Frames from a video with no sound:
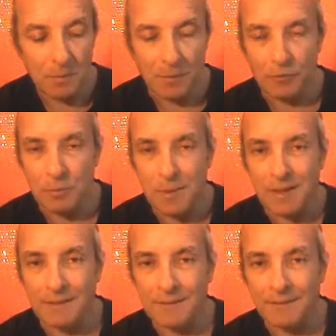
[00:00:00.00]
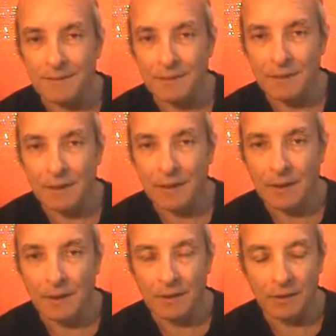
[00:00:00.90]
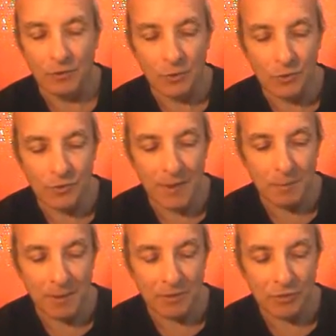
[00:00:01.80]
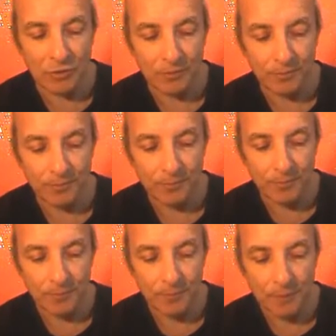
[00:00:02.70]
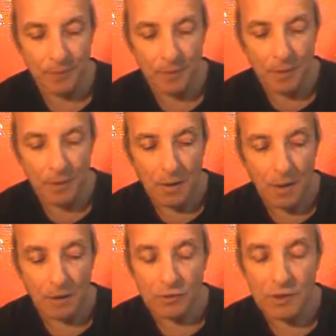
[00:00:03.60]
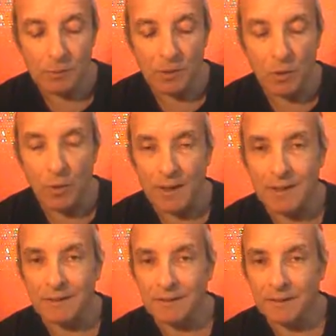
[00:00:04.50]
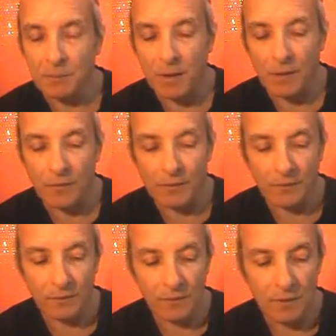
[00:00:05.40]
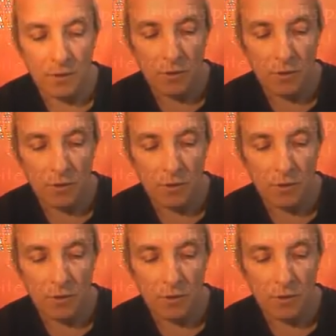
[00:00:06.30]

but remains in its own dimension. And just to be quite clear about this,